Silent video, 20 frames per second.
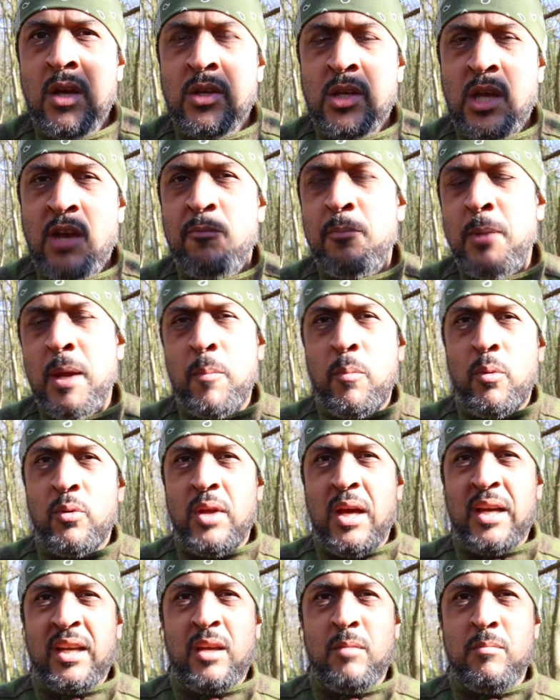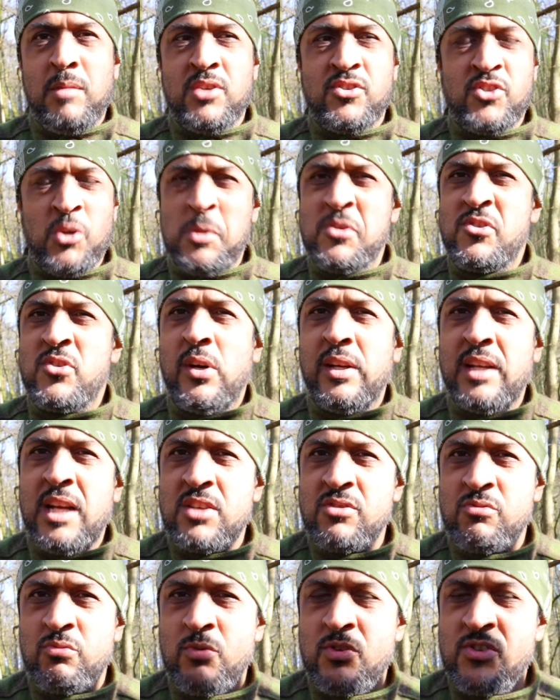you have people that commit suicide
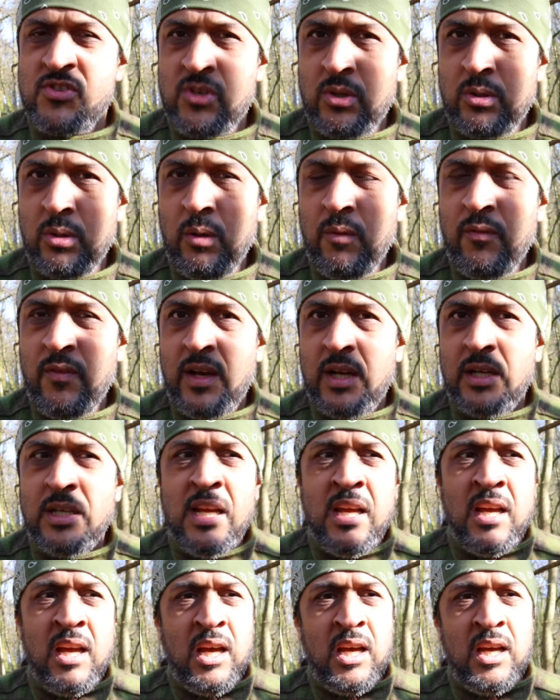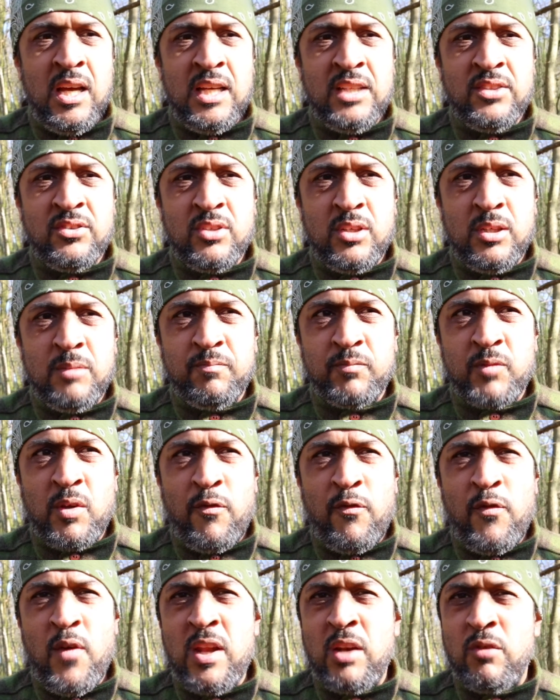as a result of that. And um,
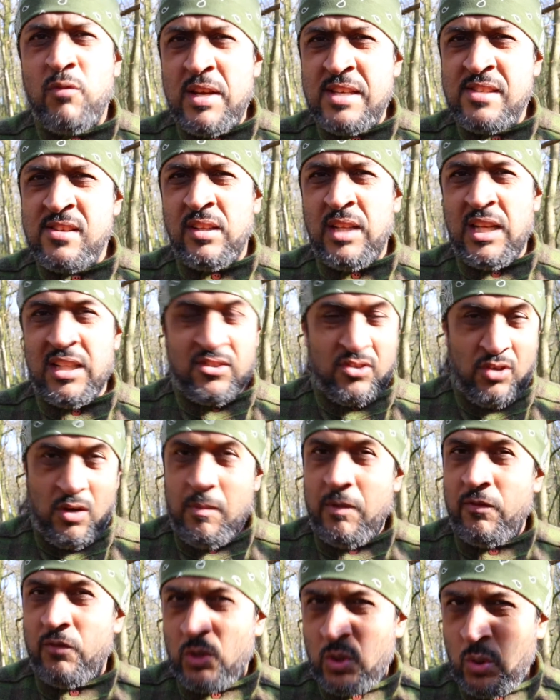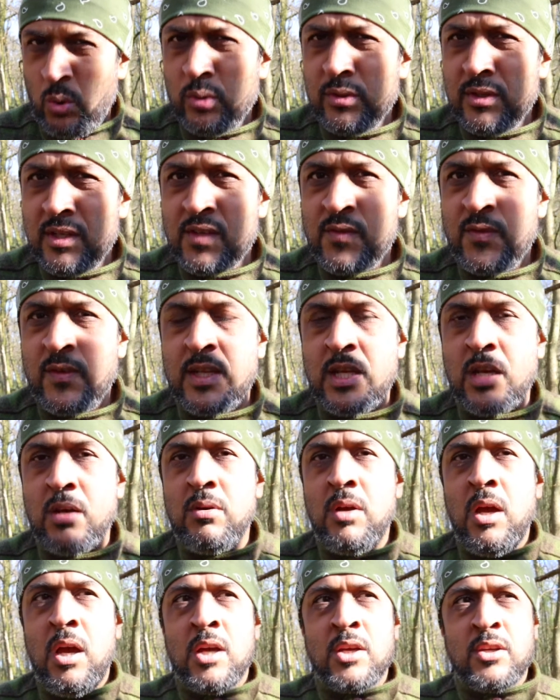fairly recently, at the time of recording this video,
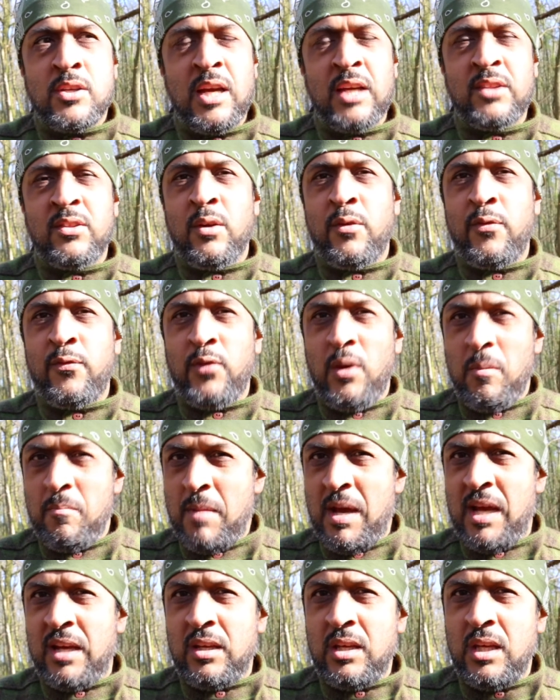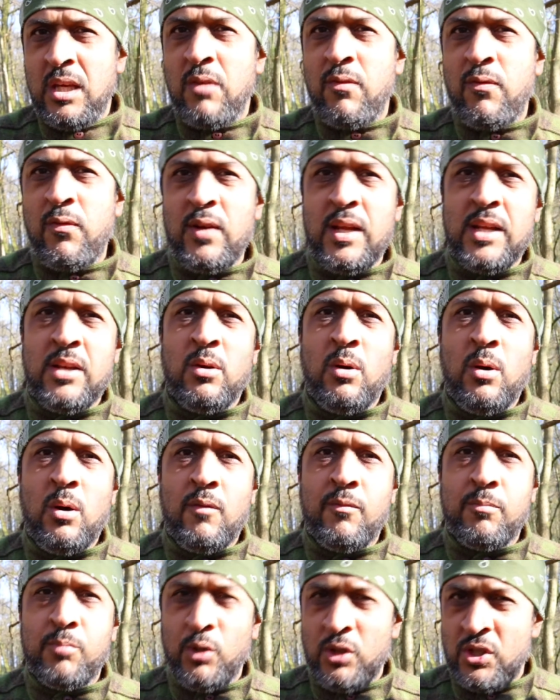you had the frontman Keith Flint
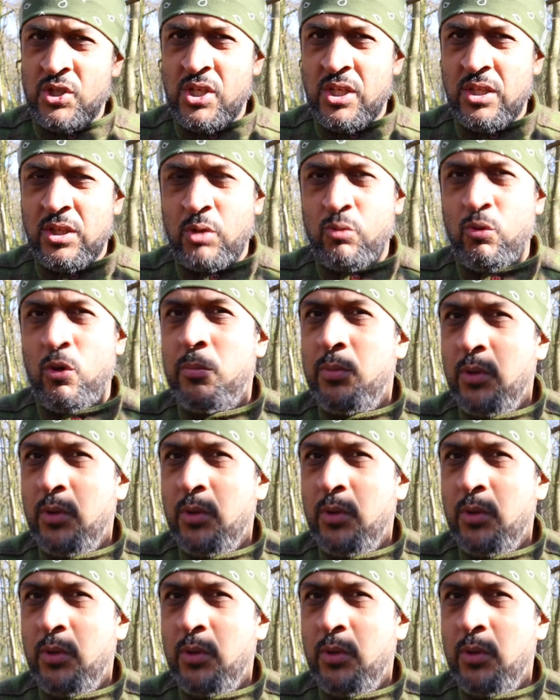of Prodigy, the group